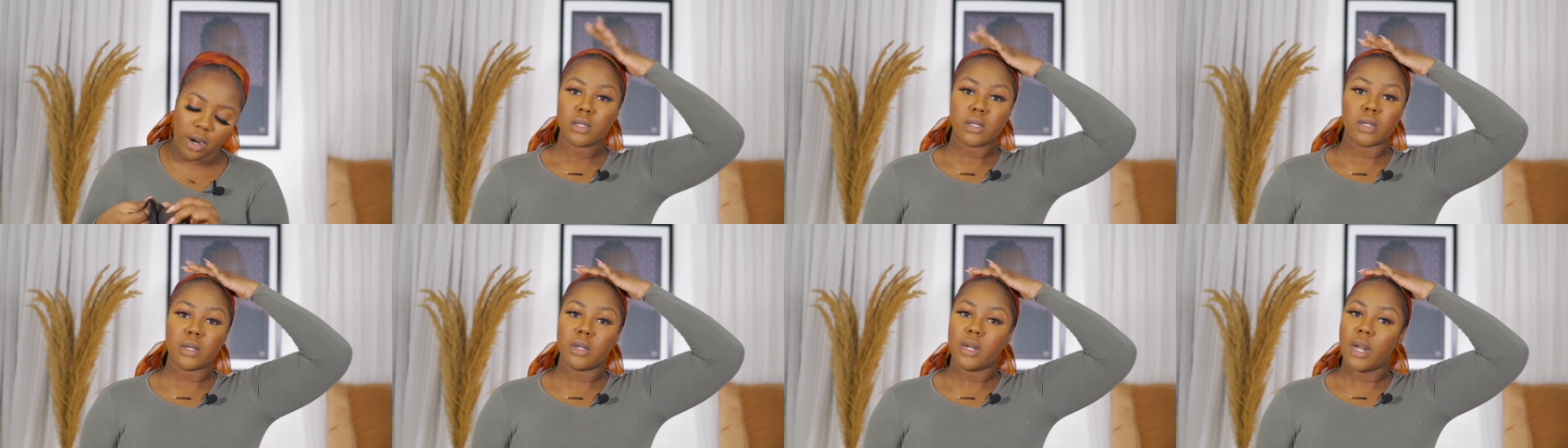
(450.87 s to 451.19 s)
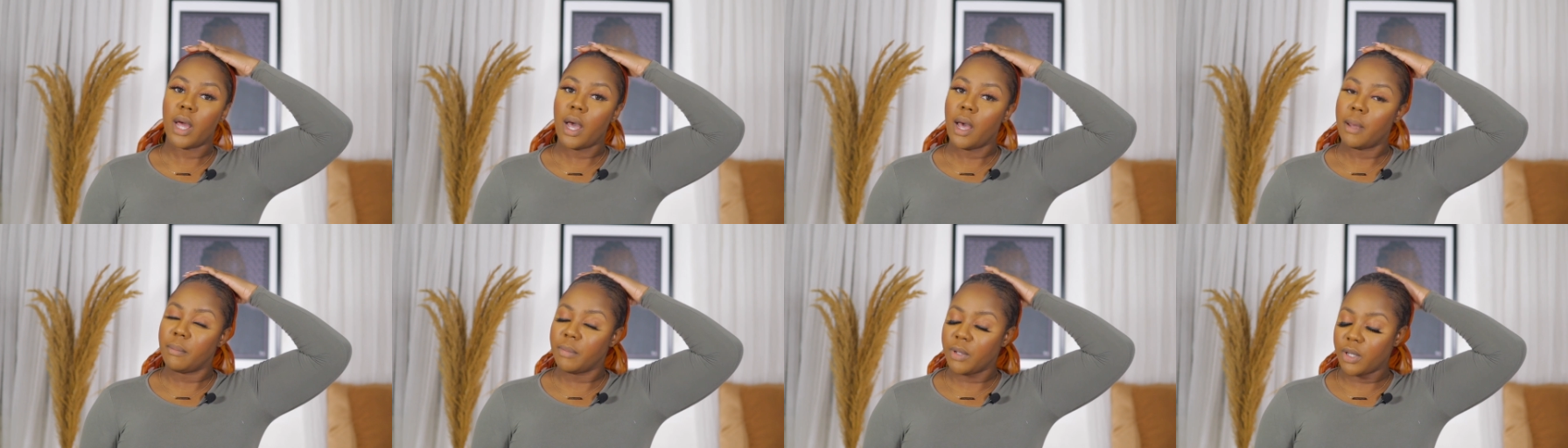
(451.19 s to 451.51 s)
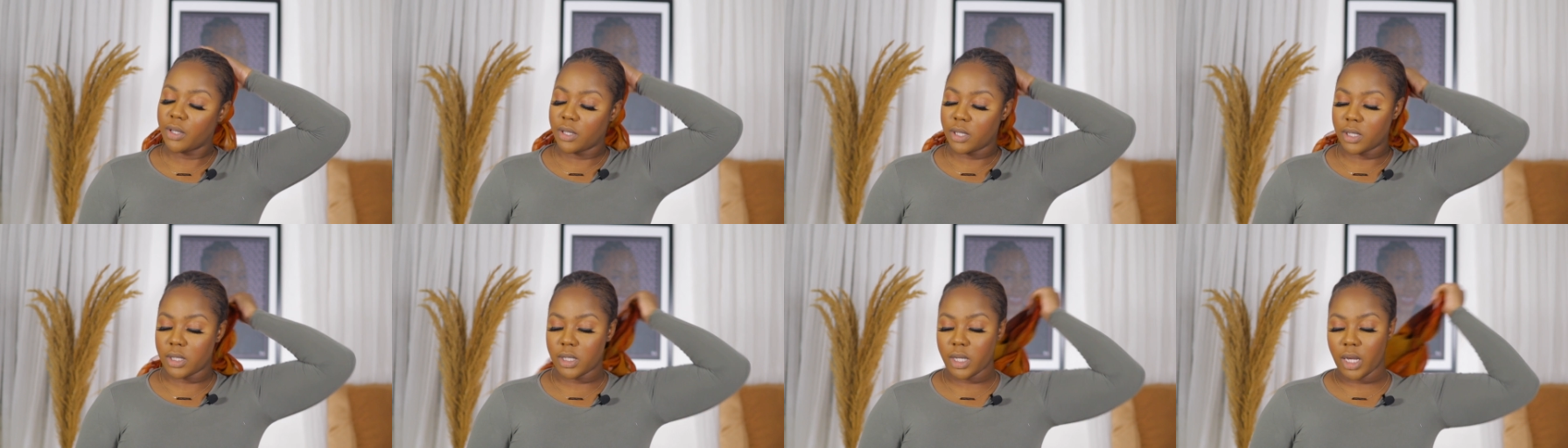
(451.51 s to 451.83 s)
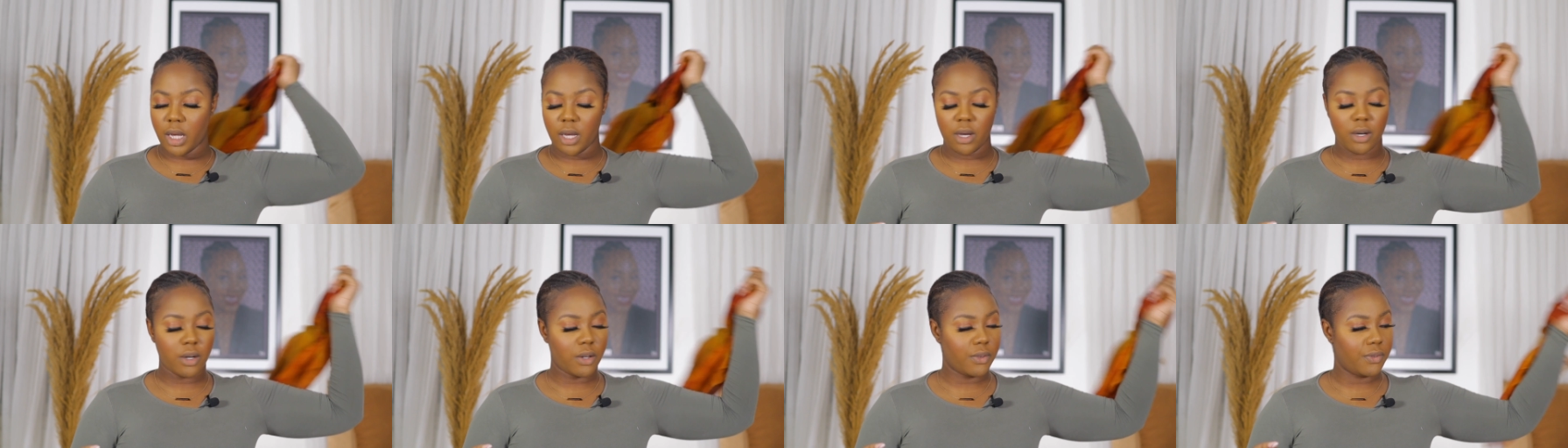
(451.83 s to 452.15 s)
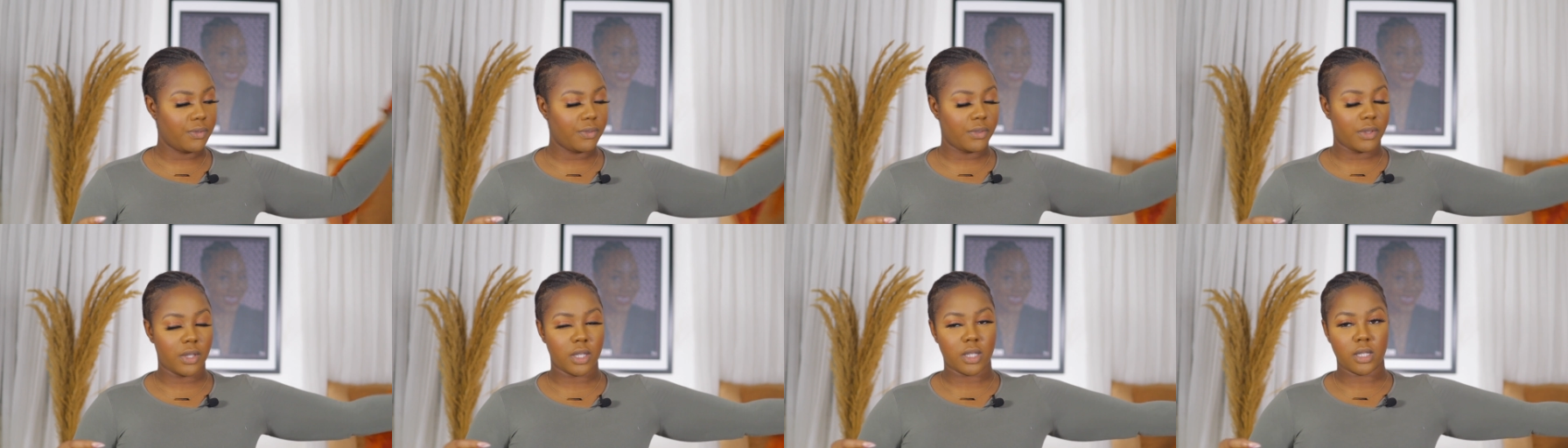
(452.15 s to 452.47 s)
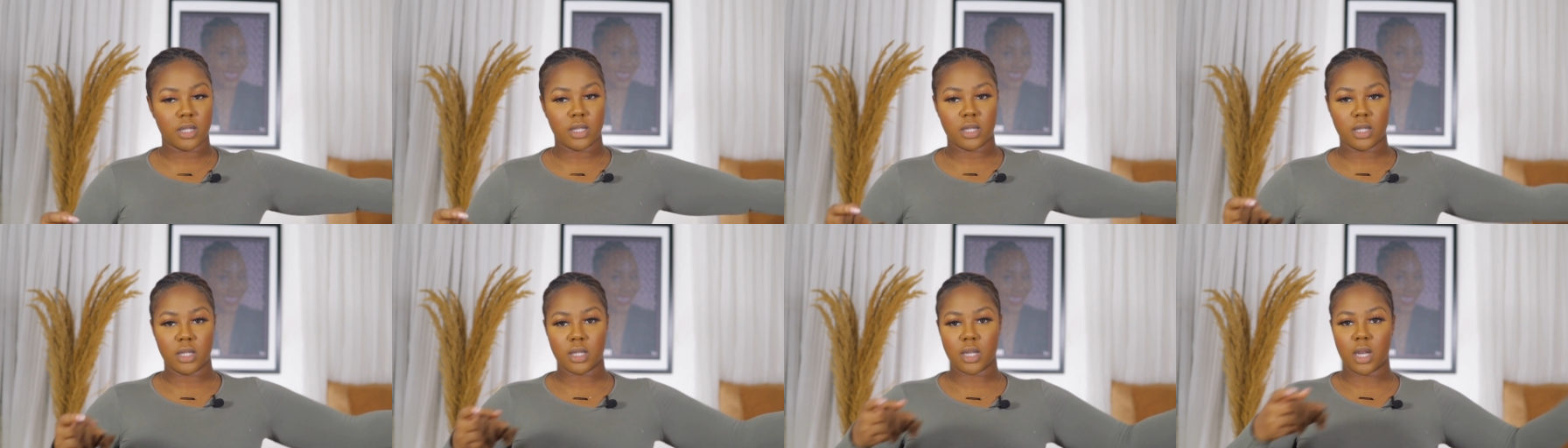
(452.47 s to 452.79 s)
So now I'm gonna take off this
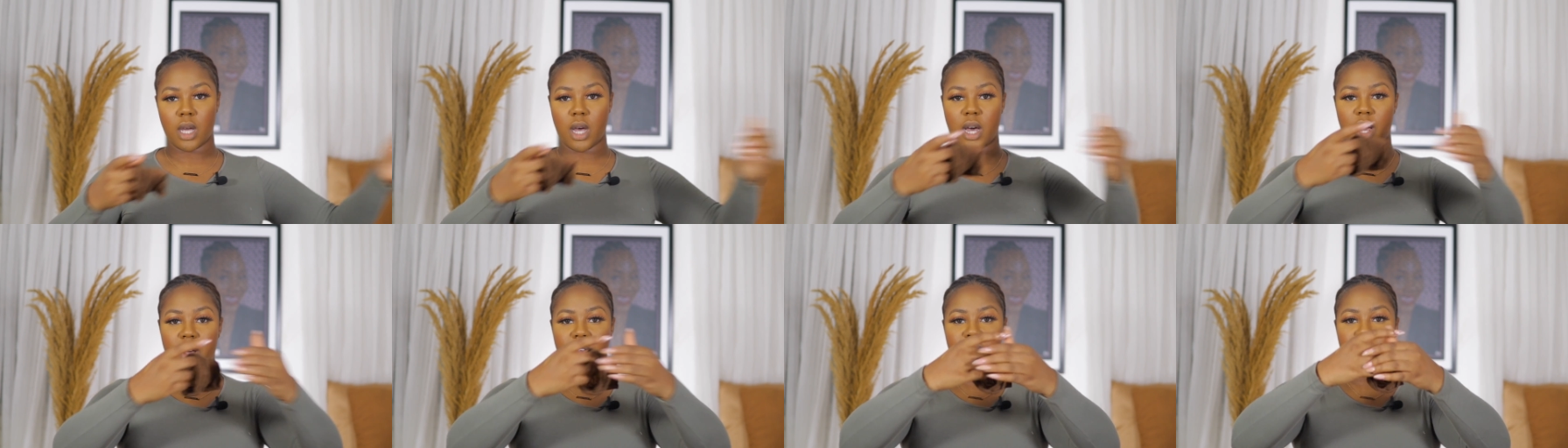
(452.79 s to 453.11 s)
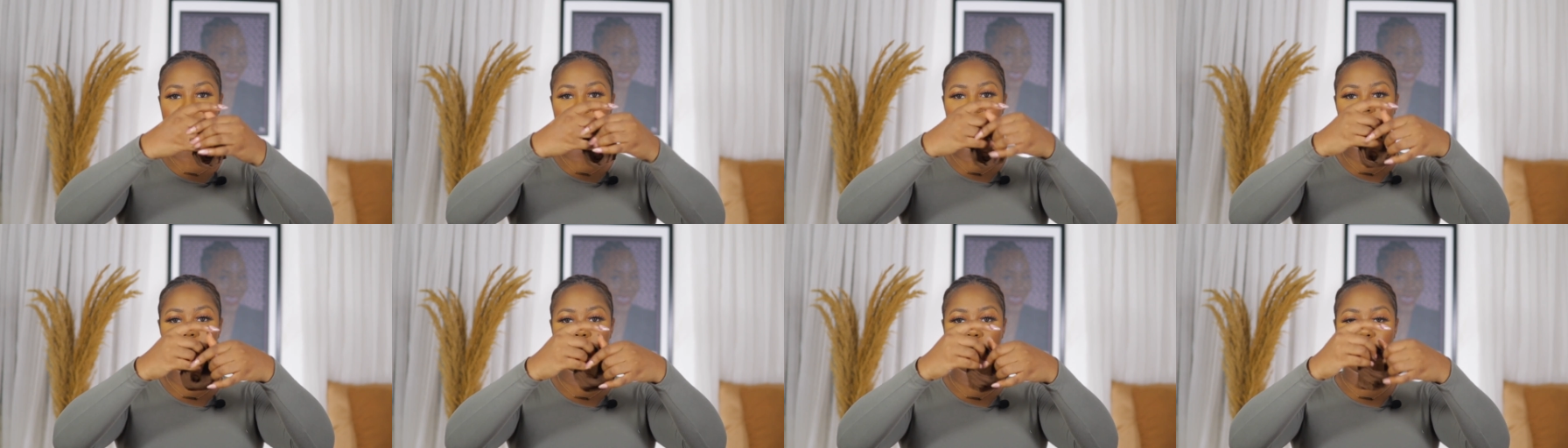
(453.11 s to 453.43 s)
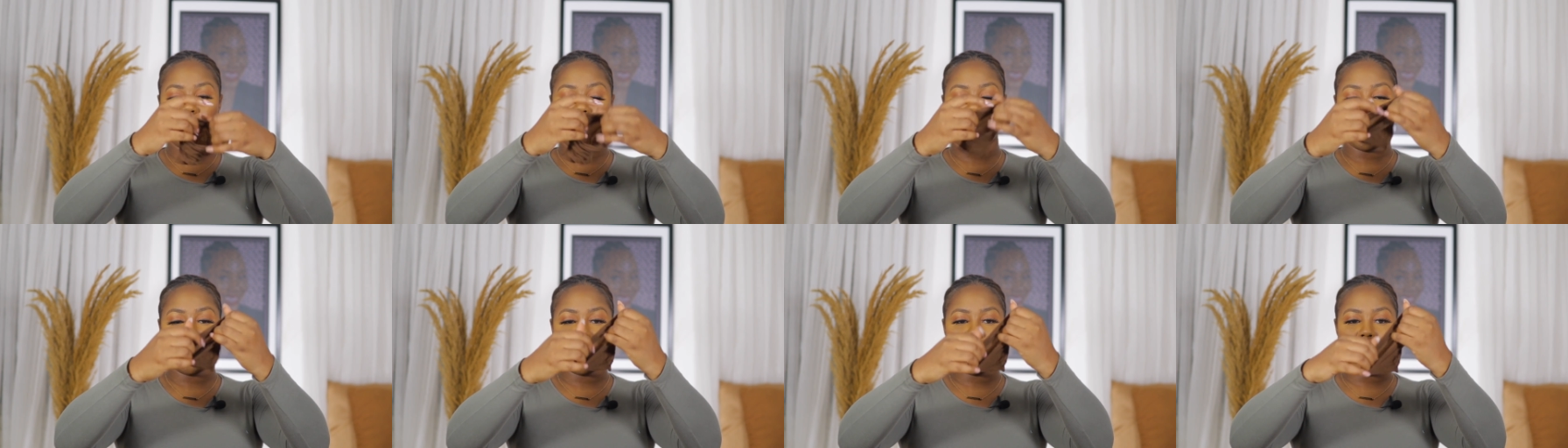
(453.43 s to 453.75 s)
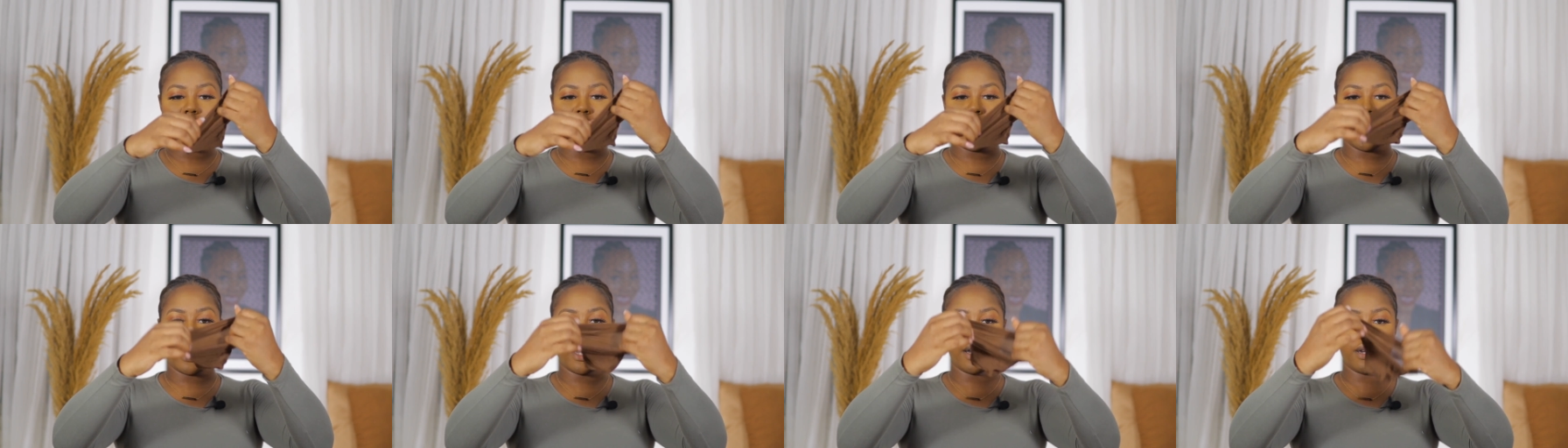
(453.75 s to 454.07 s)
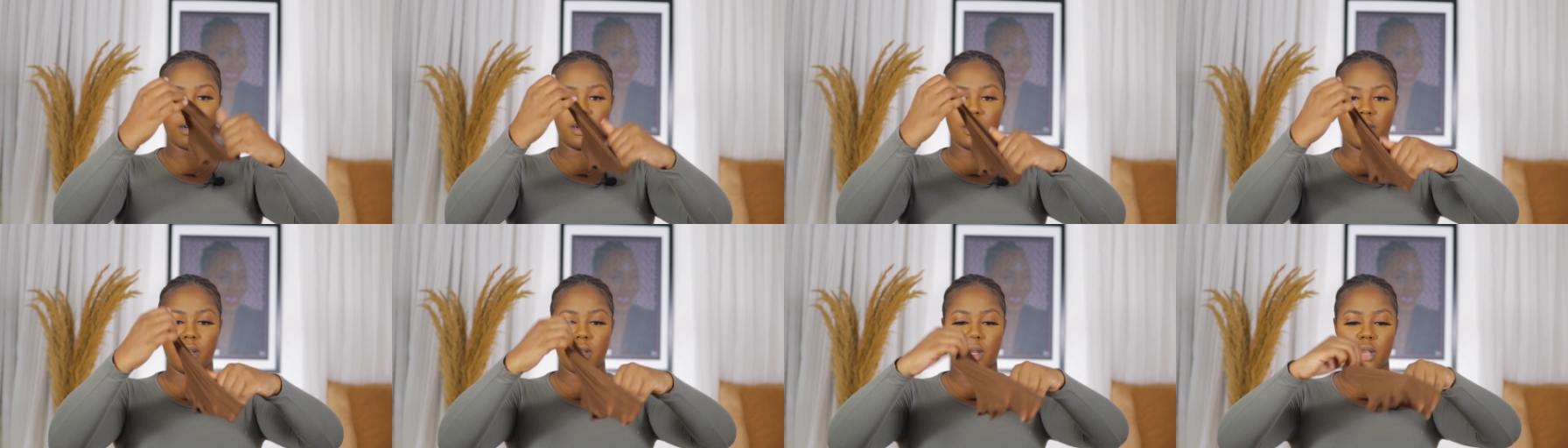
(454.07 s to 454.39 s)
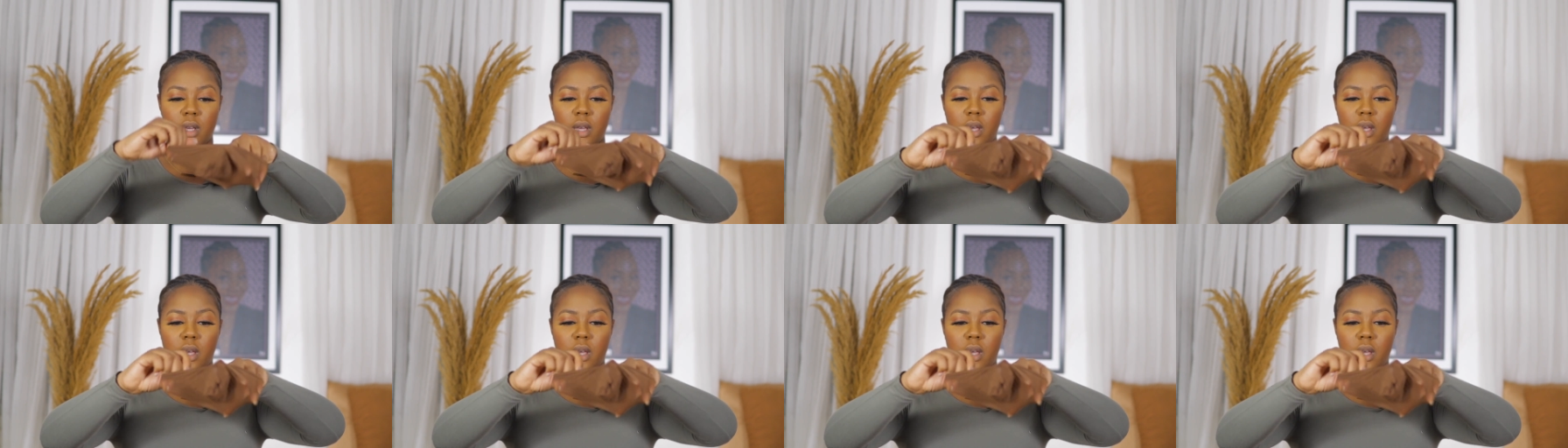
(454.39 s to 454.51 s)
scarf, okay, and